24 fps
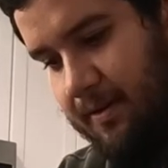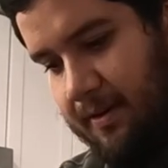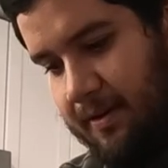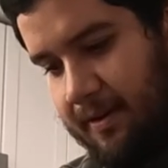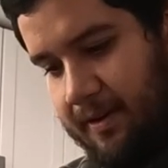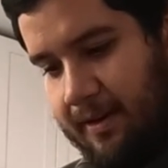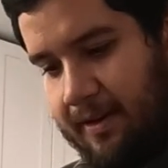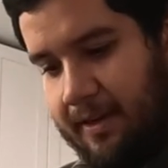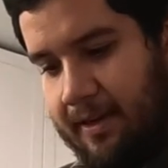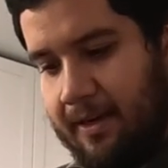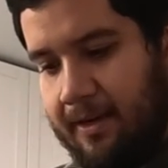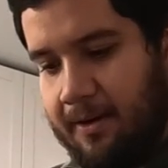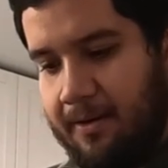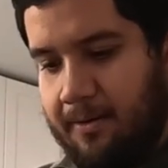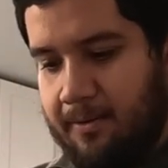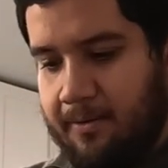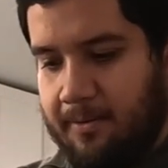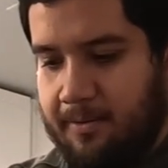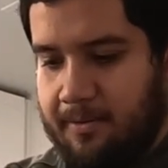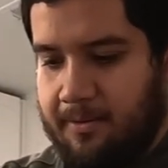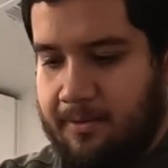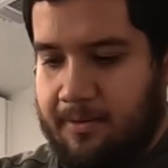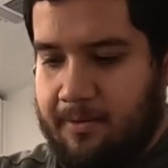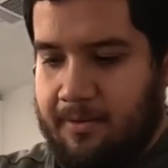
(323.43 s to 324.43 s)
And
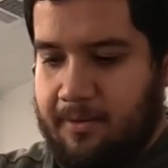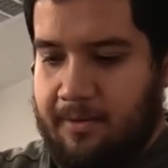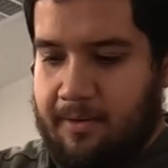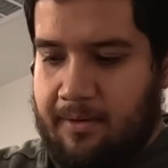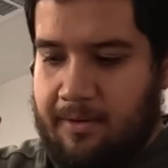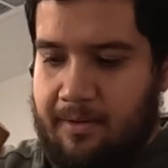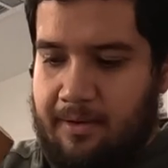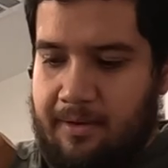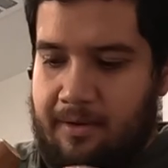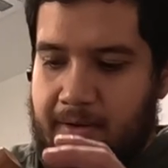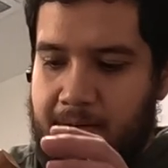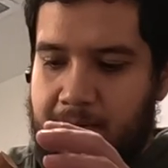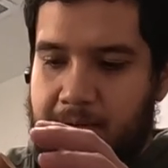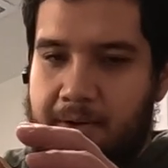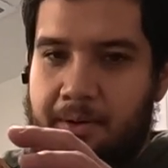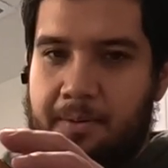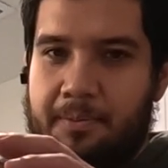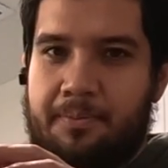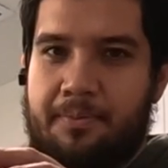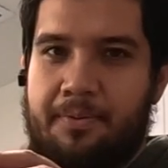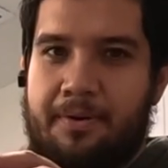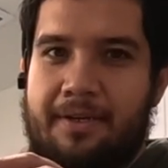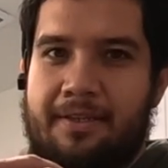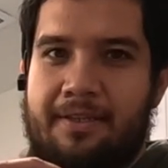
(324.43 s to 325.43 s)
now you want
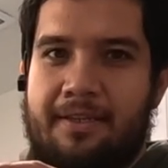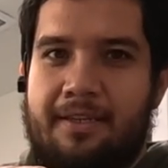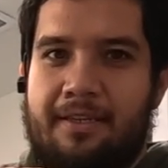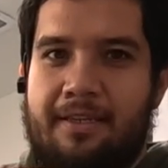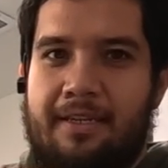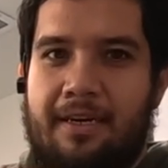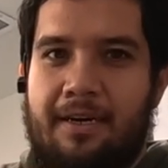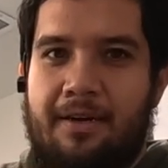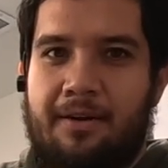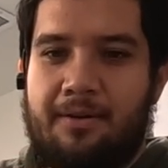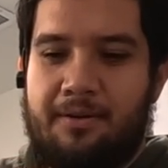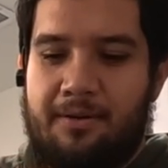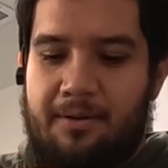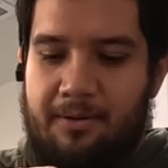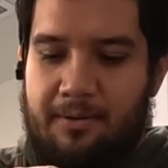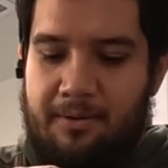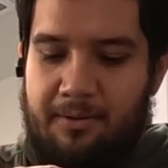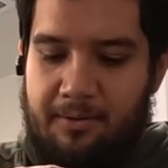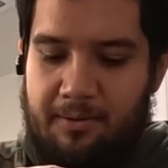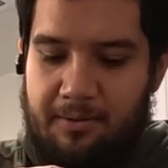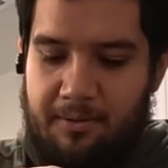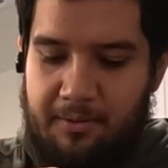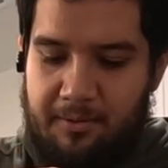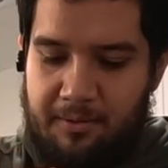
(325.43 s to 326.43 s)
to press it down
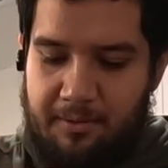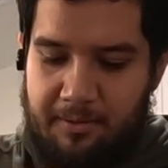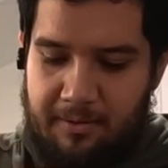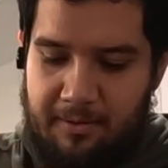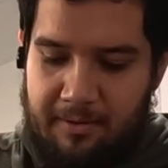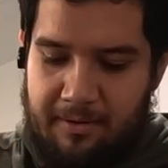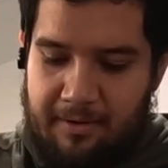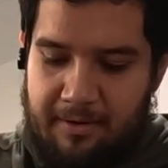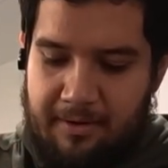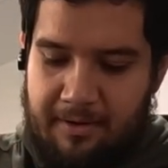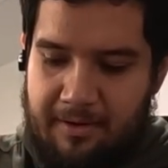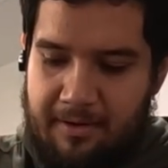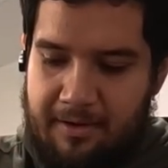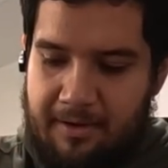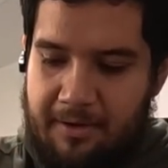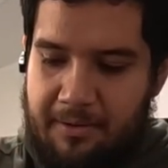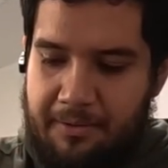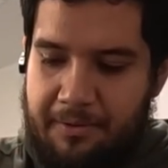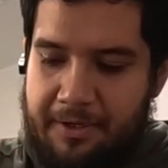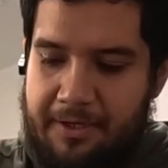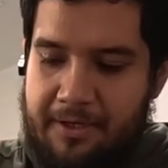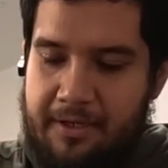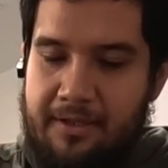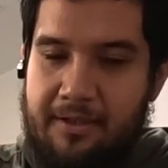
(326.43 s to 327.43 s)
till it
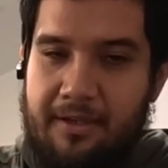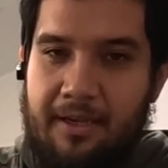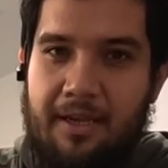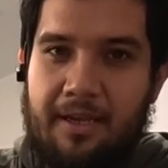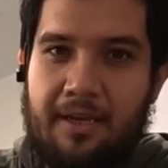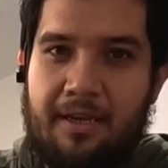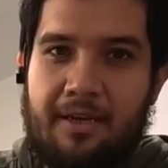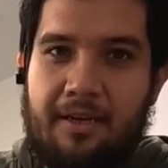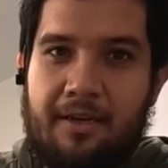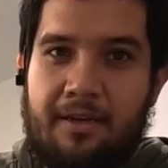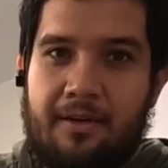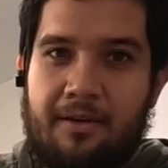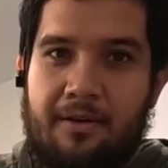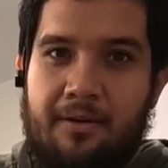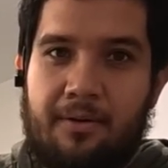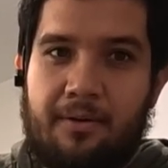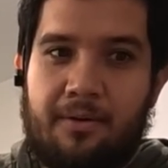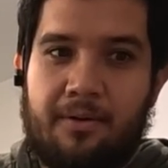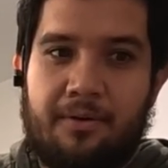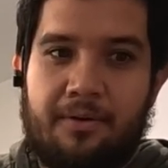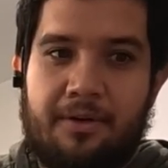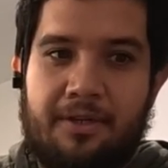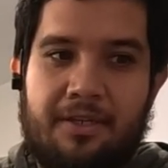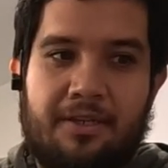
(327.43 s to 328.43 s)
reaches a
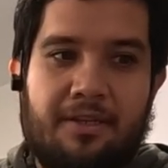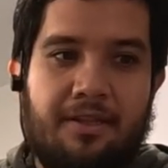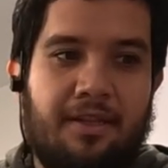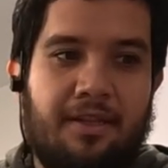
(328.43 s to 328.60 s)
1/4 inch